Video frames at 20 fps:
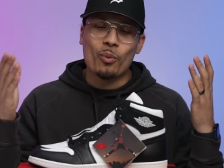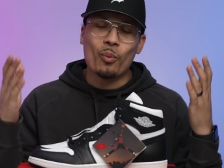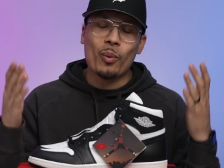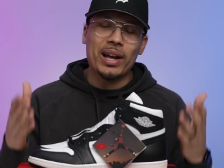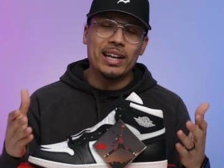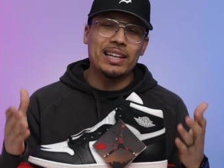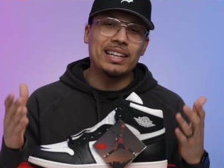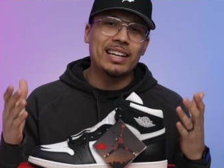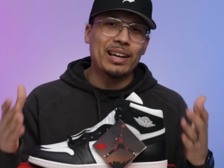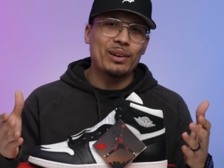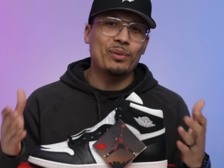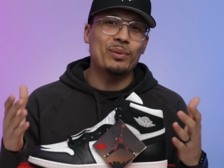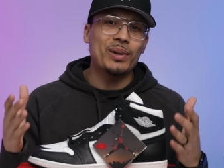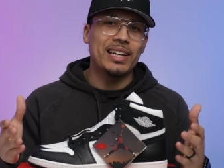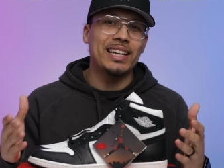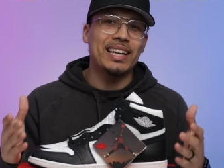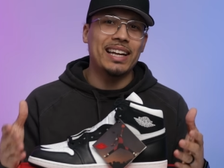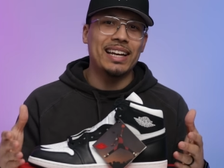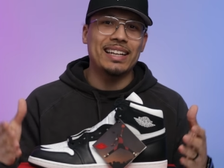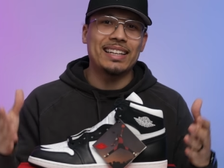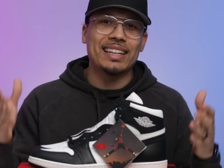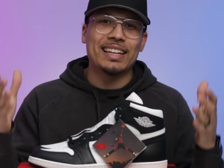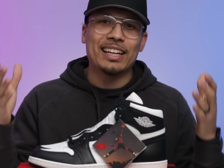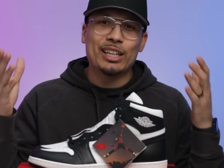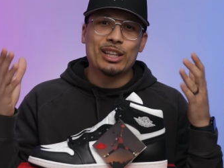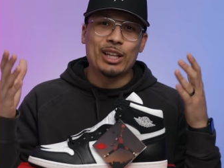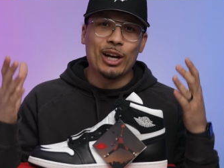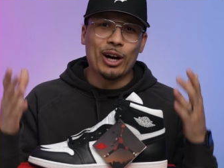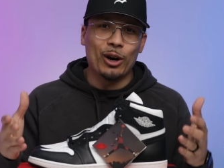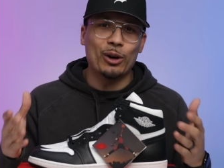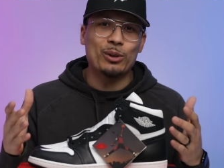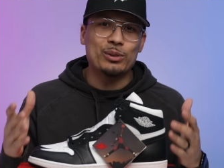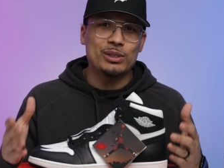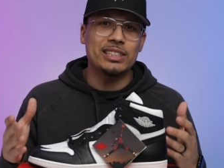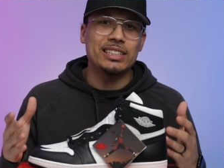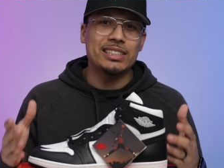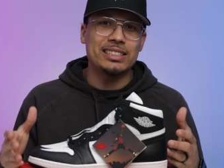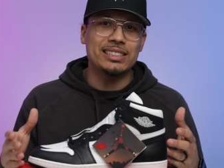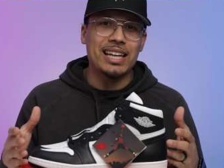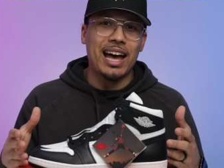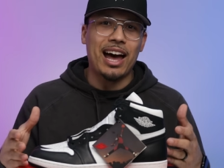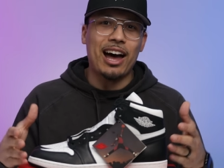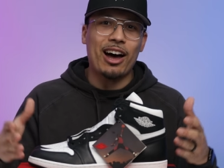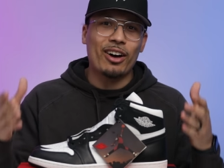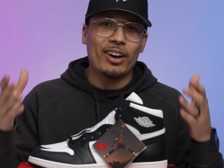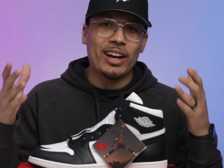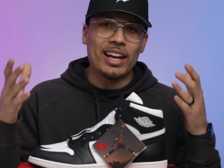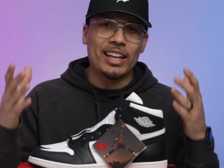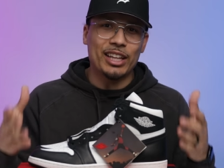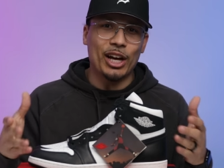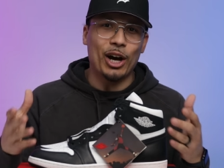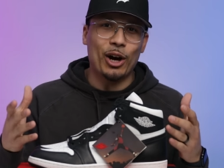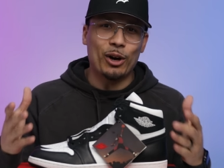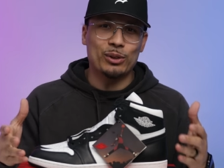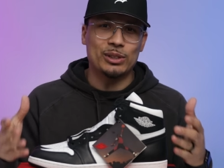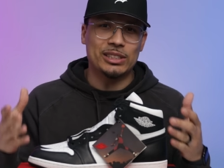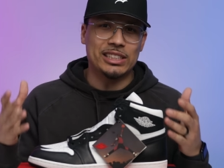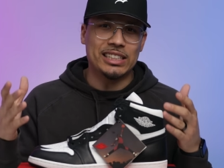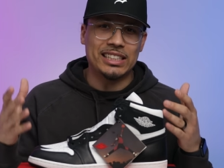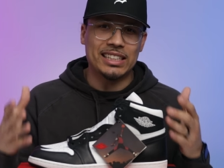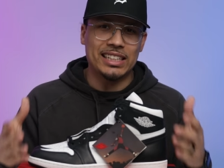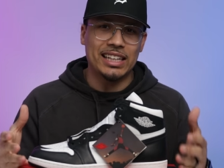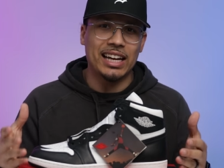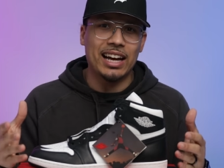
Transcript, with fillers: when can we get the OG style and the OG